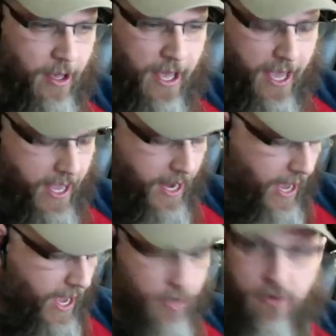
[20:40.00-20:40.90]
And
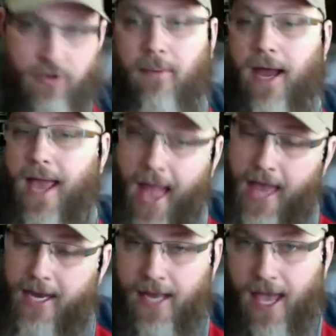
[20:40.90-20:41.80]
I use my
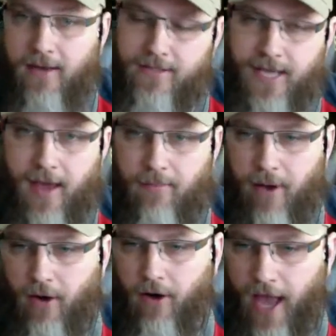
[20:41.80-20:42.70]
handy-dandy
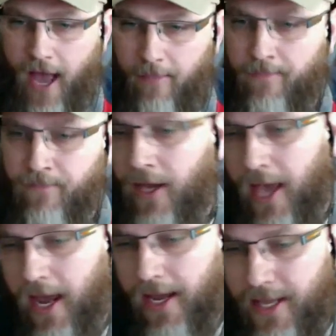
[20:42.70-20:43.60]
ScanPower app,
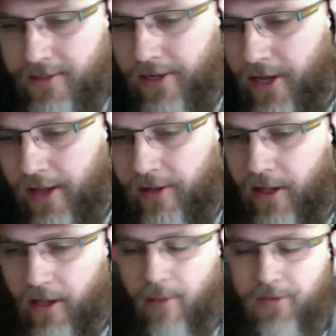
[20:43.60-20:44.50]
and
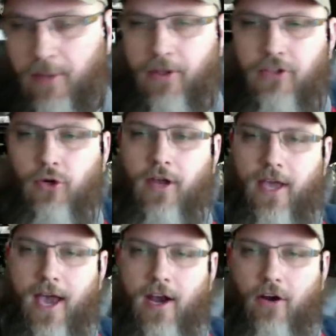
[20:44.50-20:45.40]
it comes up in the toy
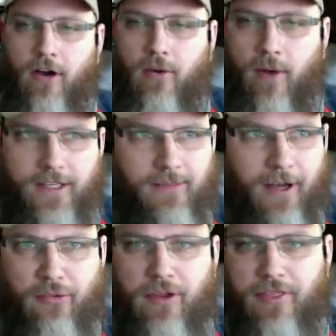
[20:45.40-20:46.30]
category, ranks
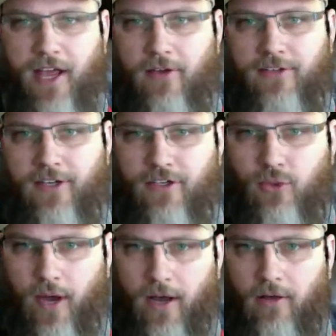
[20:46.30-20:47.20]
about
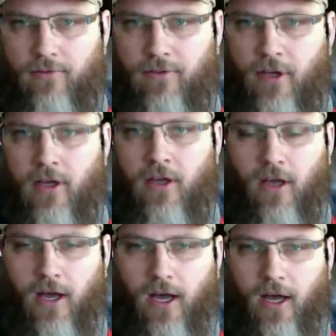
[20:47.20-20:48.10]
3012,
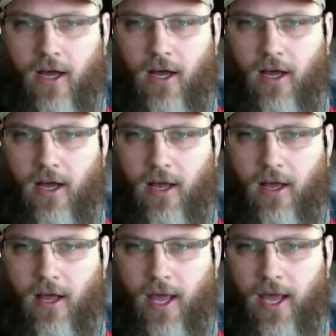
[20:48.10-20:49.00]

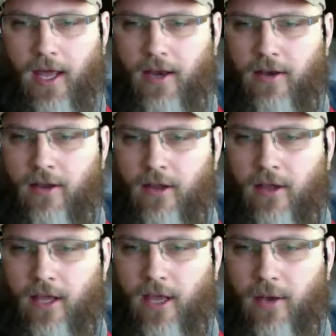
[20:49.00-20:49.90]
and
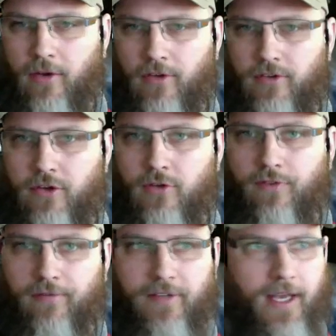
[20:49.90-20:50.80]
it was
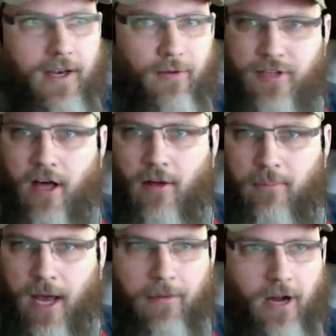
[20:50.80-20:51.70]
$250, and it
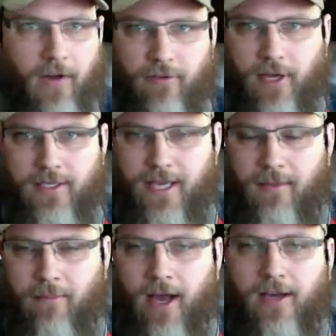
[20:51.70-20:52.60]
was popping off for like
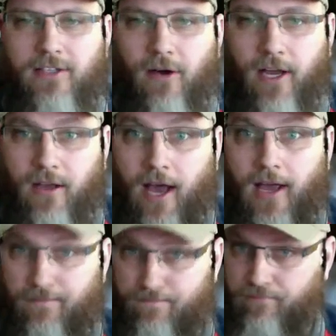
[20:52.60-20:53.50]
$10. So
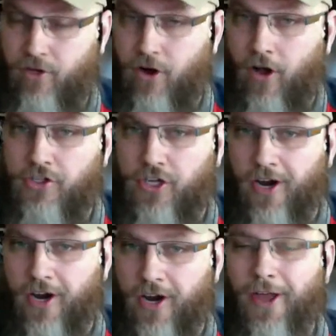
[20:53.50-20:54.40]
I called
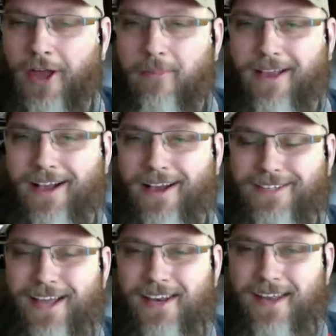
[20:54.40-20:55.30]
Cheryl,
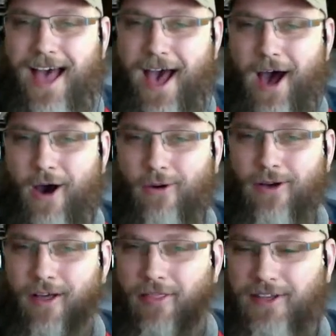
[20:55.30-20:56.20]
because
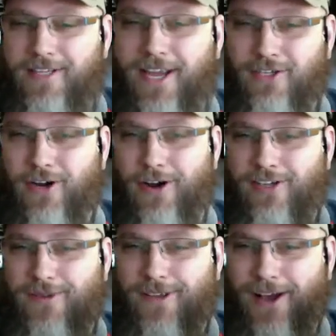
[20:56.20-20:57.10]
now the
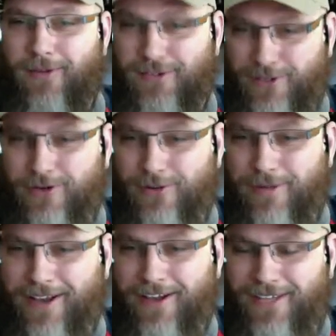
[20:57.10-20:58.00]
teacher has become the
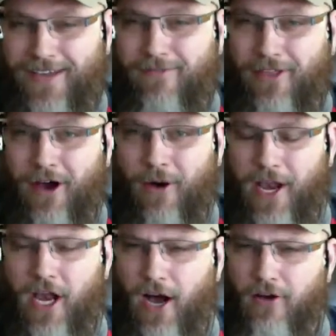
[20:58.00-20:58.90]
student, because even though
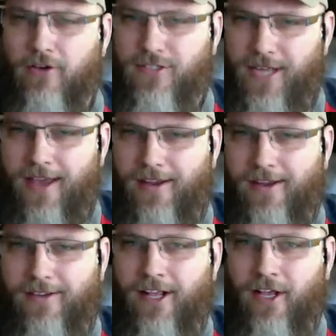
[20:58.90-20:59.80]
I understand
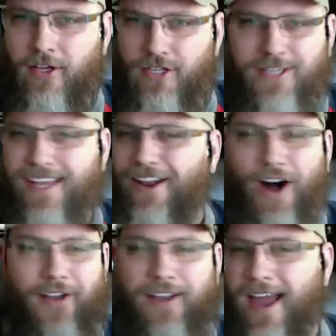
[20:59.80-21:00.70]
it, she's in it
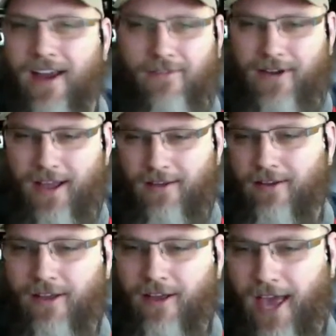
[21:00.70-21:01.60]
all day, every day,
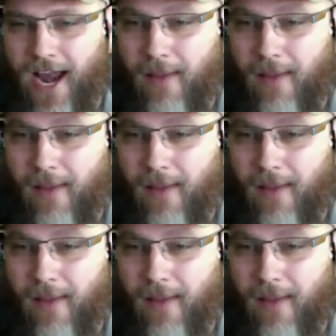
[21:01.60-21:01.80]
and I'm